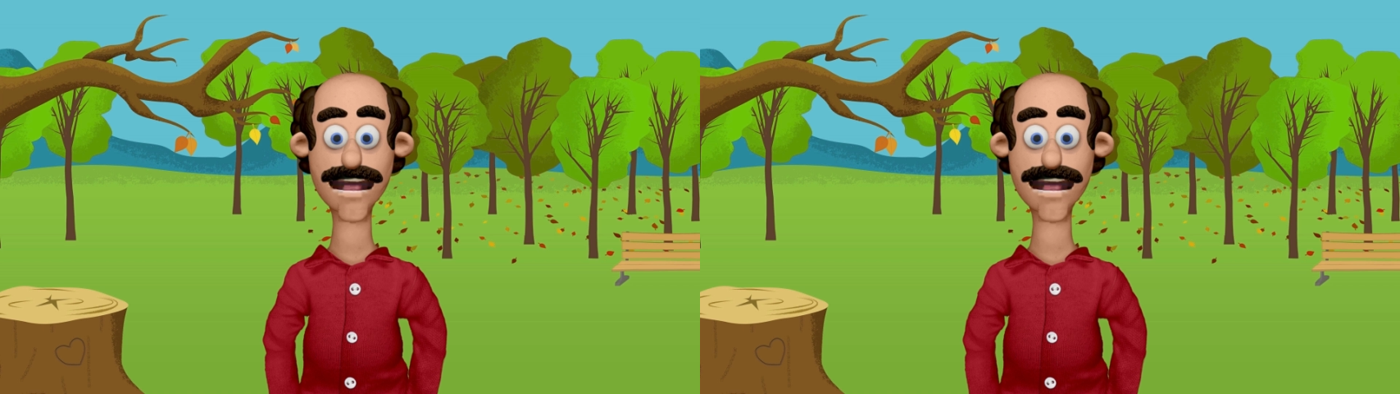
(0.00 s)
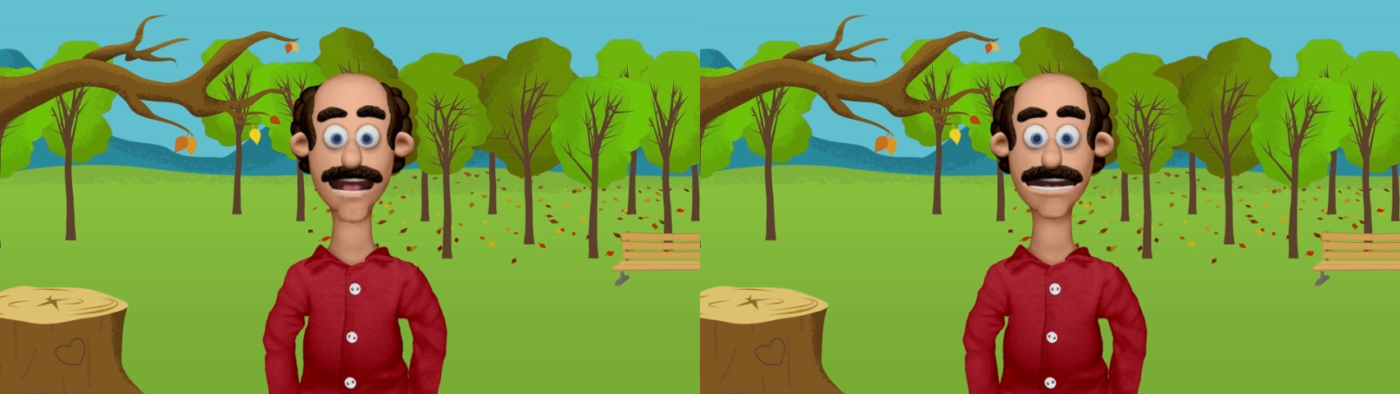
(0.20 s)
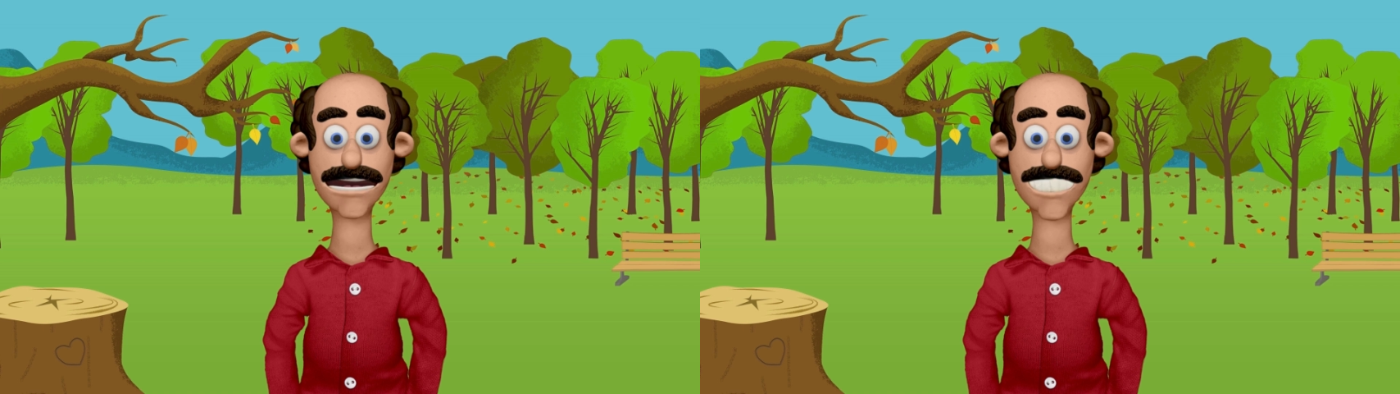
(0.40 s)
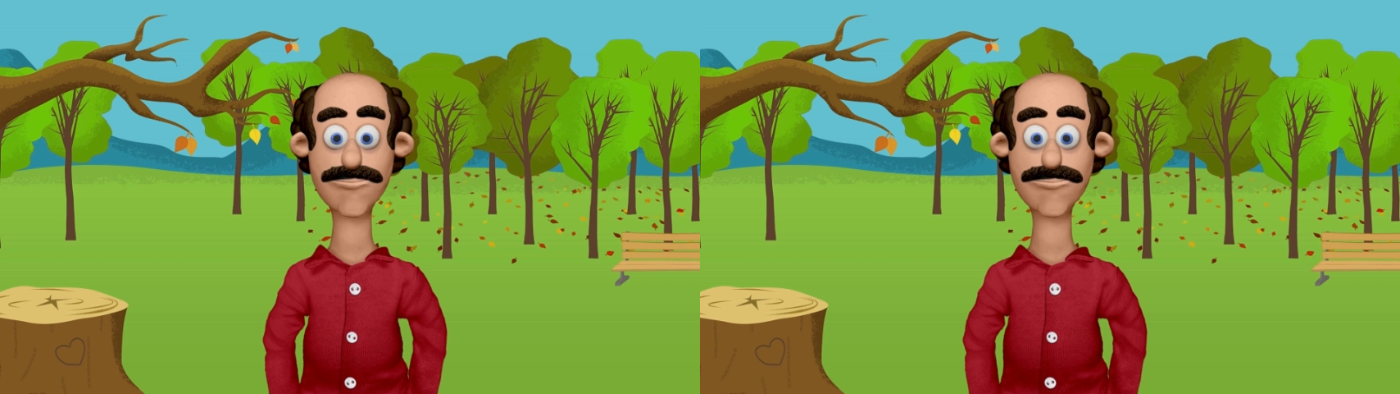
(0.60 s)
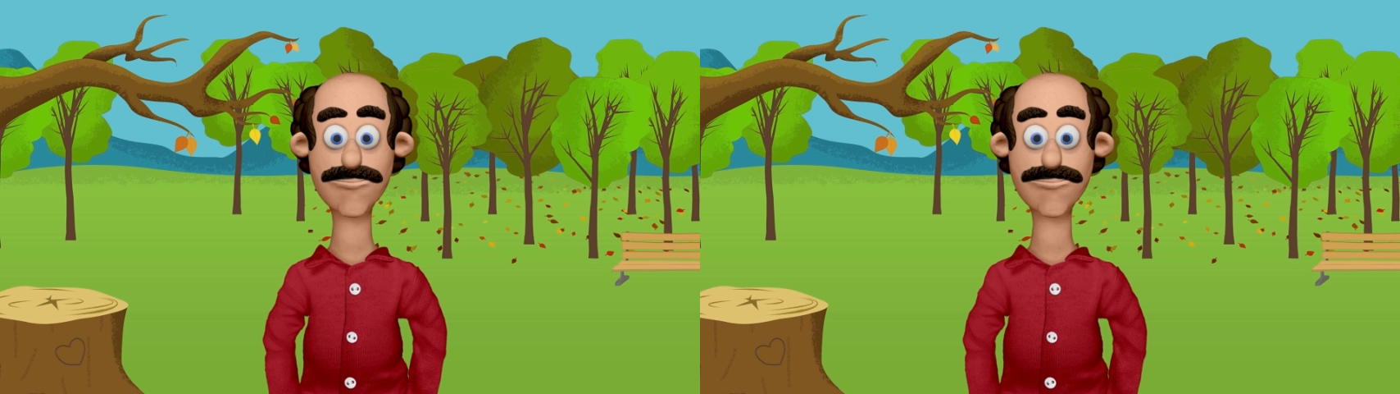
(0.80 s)
For
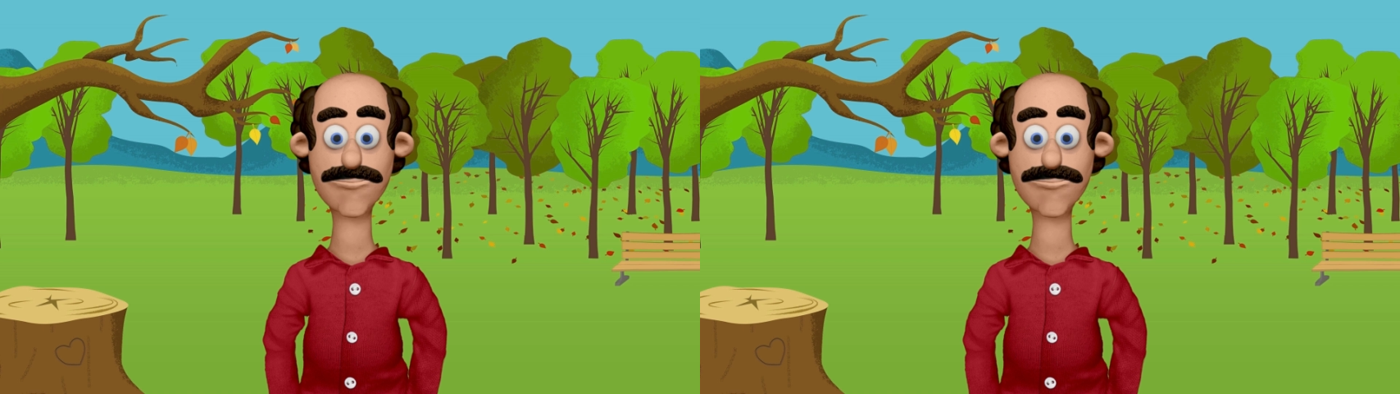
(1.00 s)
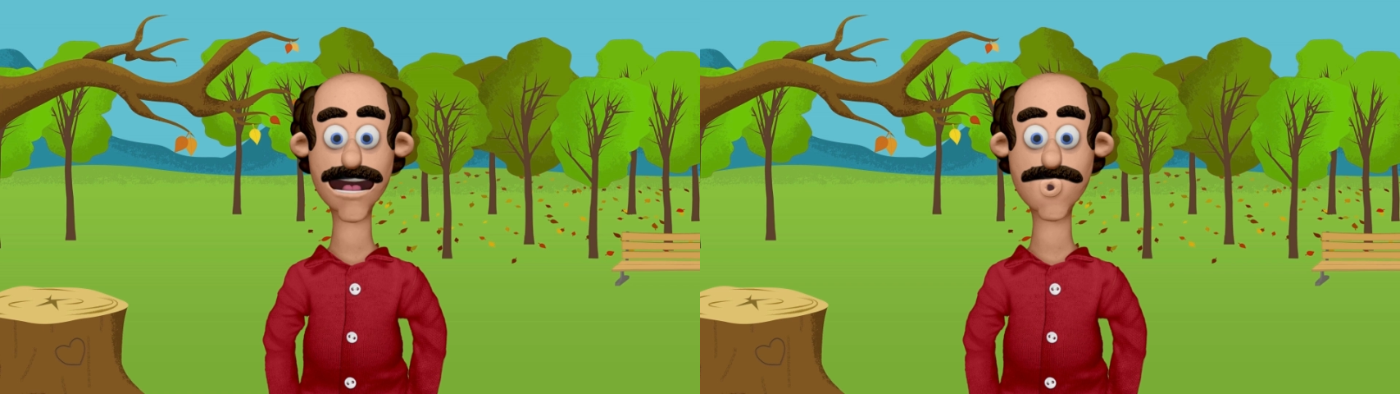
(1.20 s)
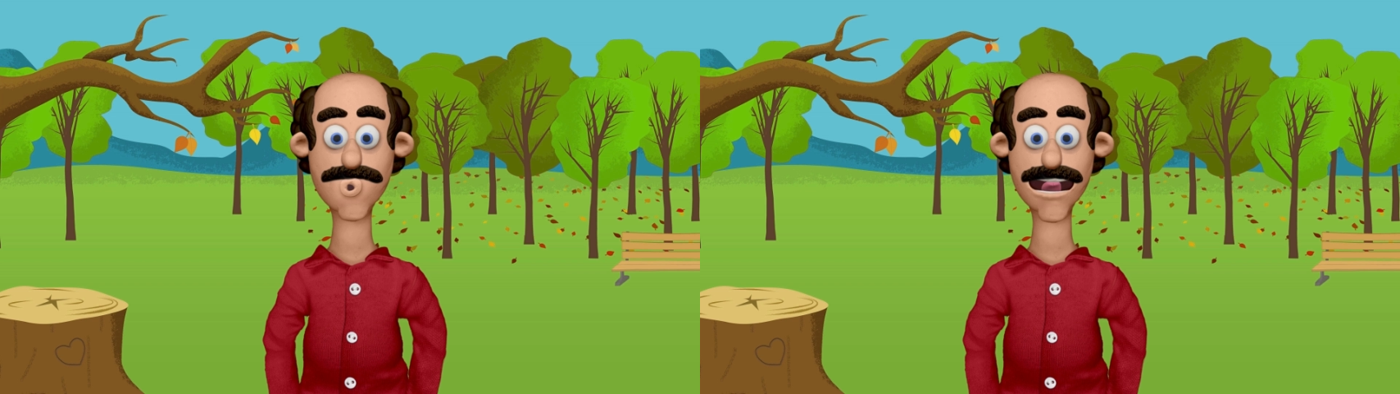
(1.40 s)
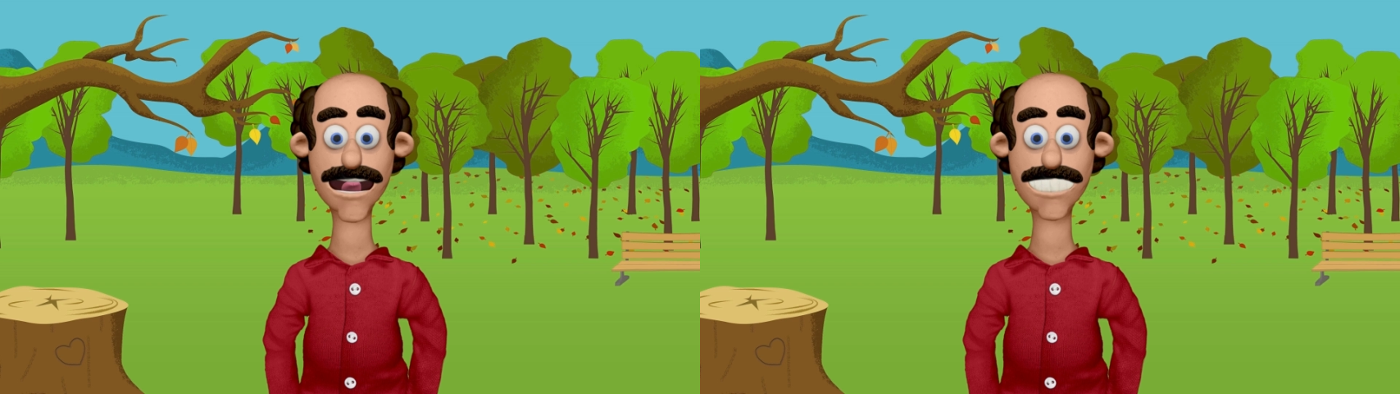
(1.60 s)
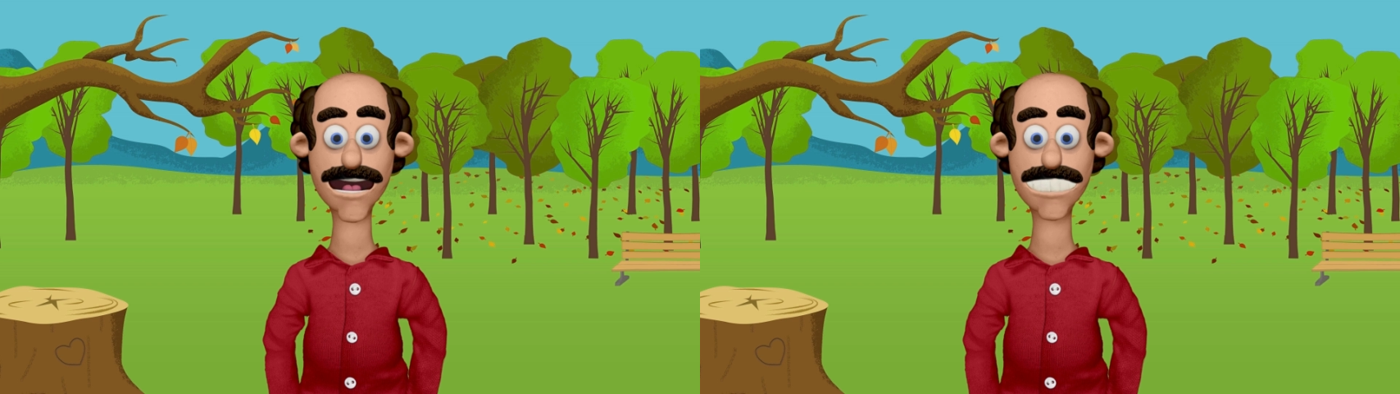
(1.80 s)
example, the
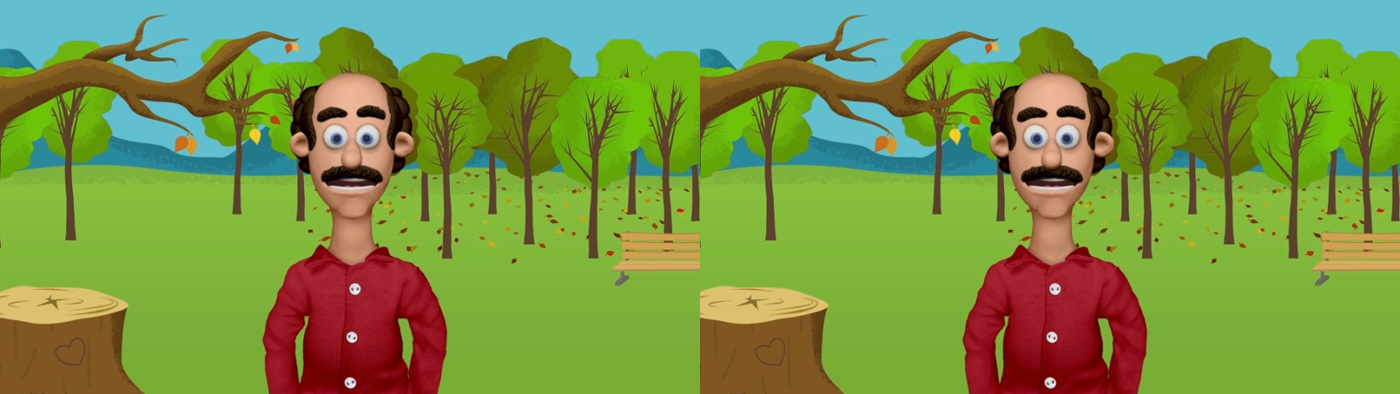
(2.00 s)
neurons that see